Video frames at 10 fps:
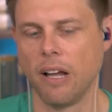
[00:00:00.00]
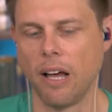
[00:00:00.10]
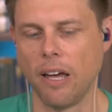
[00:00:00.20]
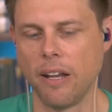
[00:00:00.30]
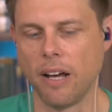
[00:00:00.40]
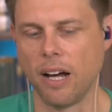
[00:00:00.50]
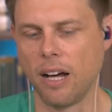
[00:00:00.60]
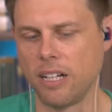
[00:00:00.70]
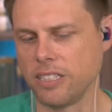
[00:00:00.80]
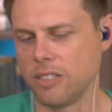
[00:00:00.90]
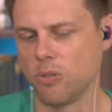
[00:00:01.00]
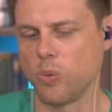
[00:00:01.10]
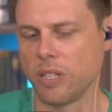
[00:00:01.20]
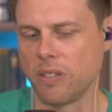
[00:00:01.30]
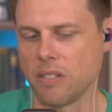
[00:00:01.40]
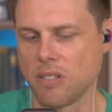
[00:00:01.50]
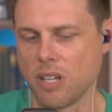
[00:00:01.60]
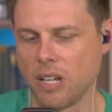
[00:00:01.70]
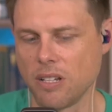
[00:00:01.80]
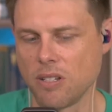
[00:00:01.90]
And, uh, you, with this,
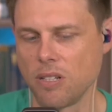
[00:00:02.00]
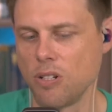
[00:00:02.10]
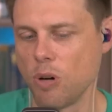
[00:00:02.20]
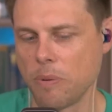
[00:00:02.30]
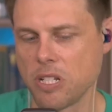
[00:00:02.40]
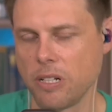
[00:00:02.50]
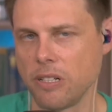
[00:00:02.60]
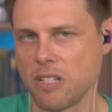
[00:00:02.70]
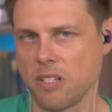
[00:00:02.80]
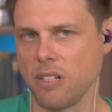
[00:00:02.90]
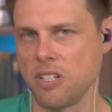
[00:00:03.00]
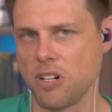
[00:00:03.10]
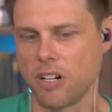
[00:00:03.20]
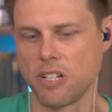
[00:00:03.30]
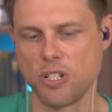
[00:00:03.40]
uh, so the new apostolic, let's, let's start.